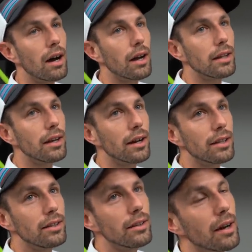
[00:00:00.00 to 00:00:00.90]
I,
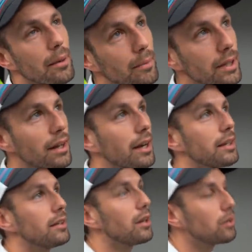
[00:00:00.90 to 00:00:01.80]
I, I mean, I
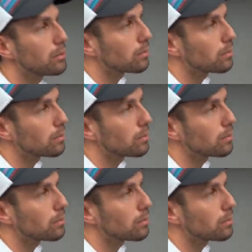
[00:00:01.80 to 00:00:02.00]
know